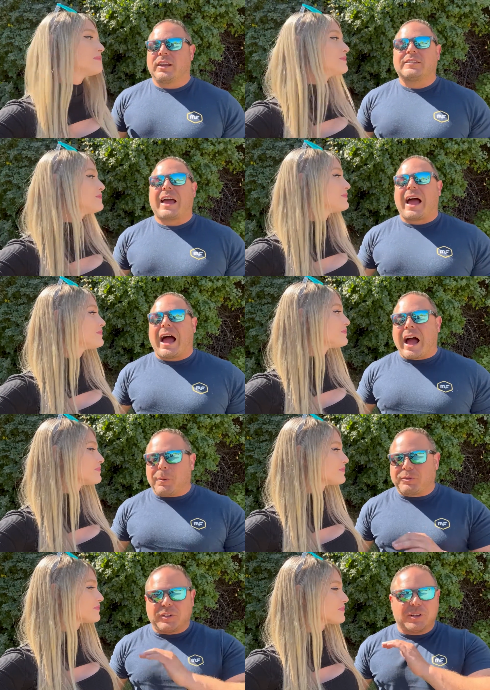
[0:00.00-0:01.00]
Speaker 1: is
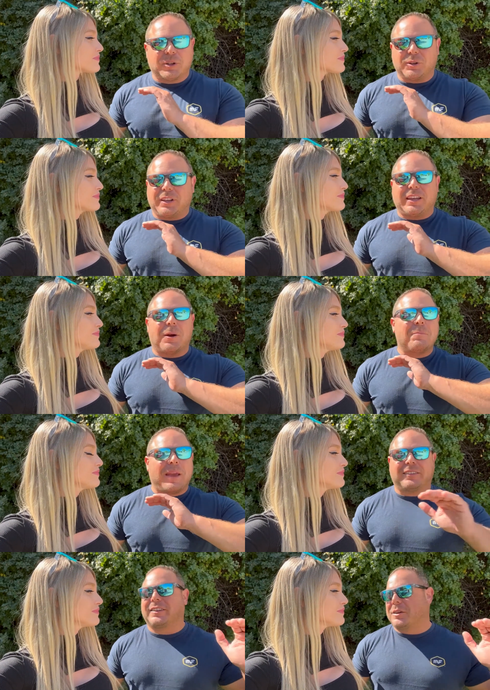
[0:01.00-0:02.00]
absolutely
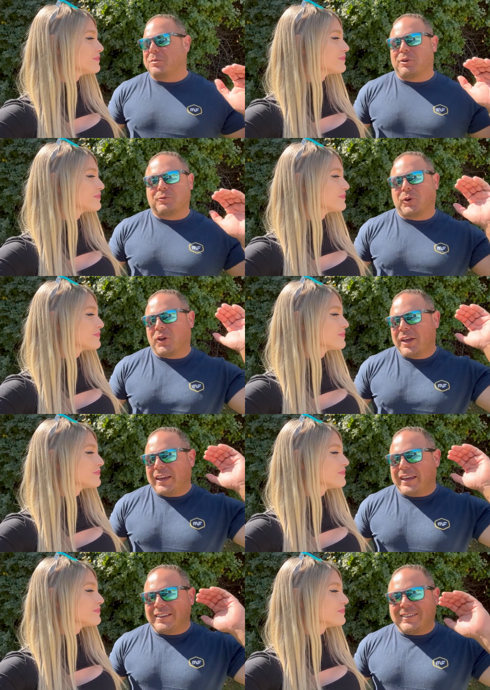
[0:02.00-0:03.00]
amazingly beautiful.
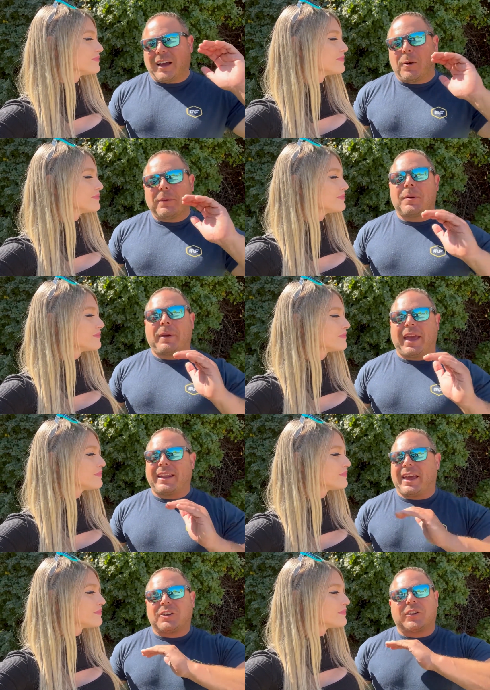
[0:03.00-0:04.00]
It's up in the
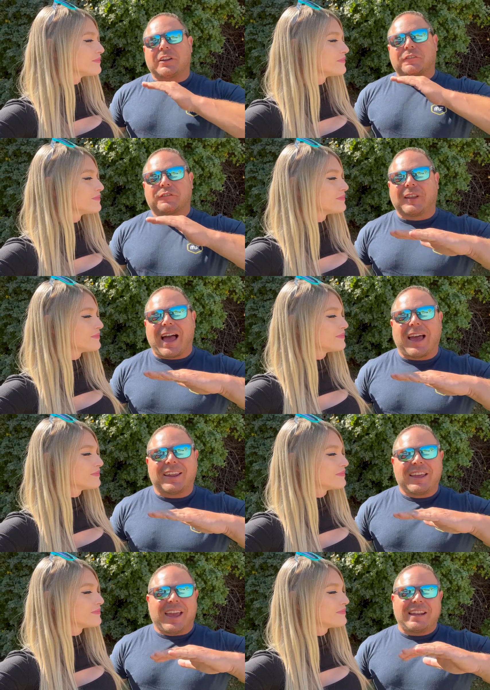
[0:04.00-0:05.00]
Panhandle and it's flat,
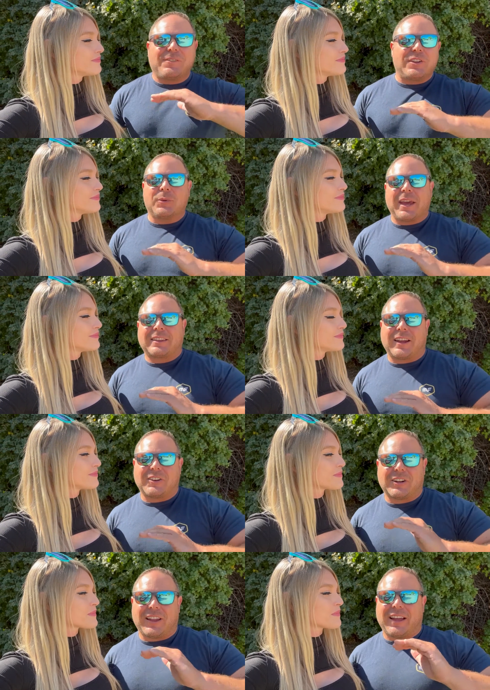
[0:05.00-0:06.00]
and even you get there
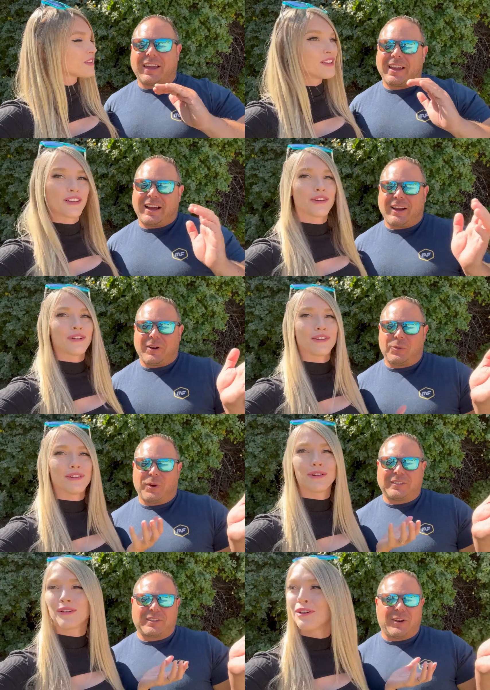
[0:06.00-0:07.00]
and you're like,
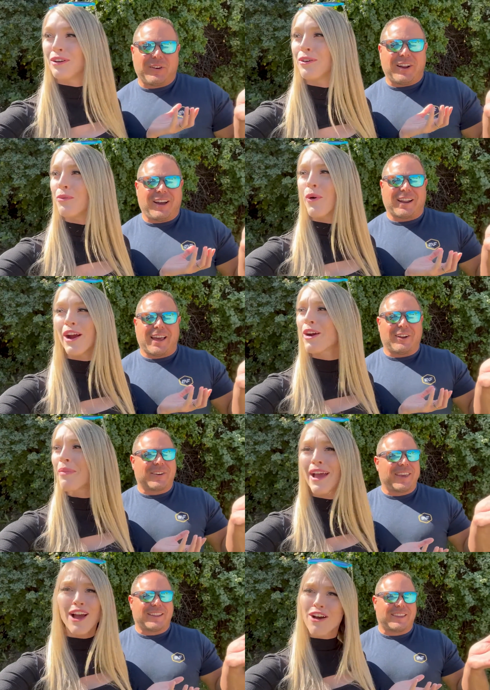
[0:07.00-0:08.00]
"What's going on? Where I don't
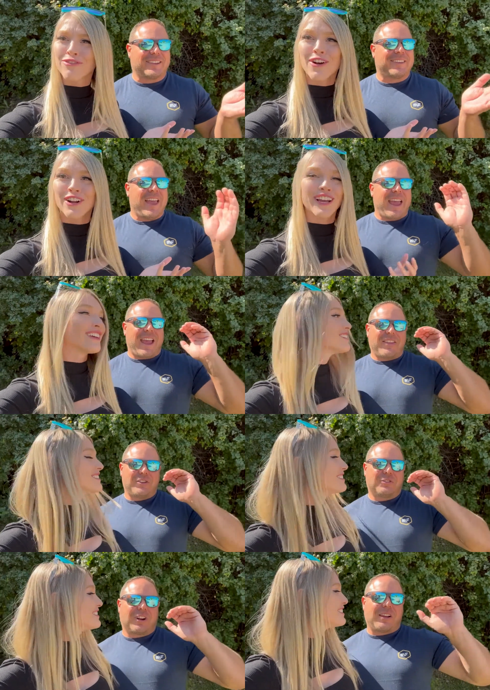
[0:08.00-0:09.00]
get I this." And then
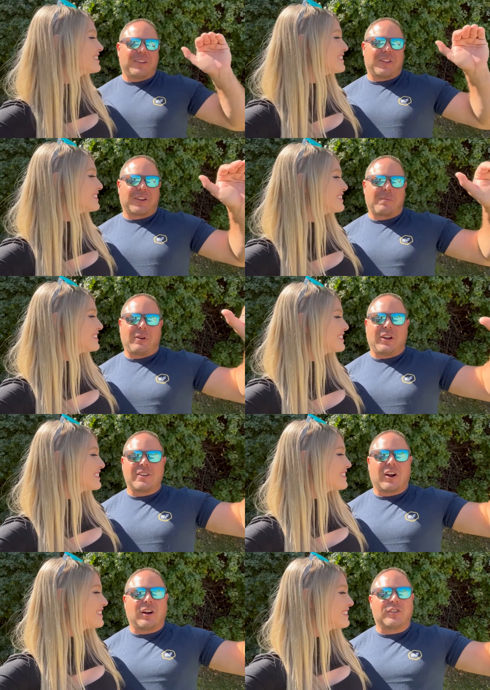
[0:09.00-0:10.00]
you drive another couple
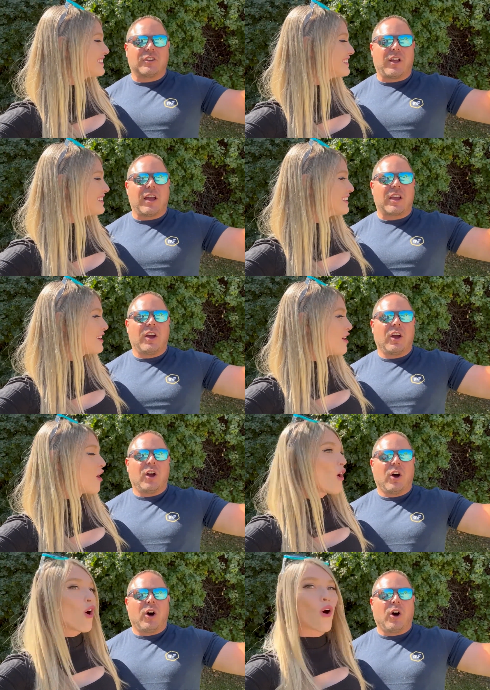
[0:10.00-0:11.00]
hundred yards and you're like,
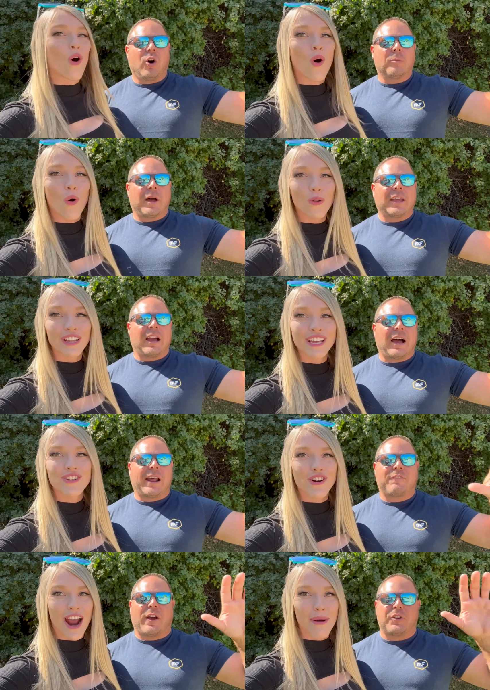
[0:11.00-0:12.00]
oh my
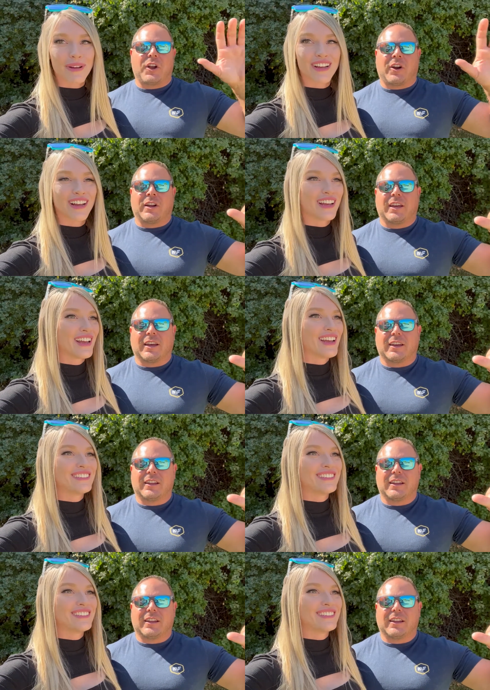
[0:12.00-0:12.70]
god, crap. I found Narnia.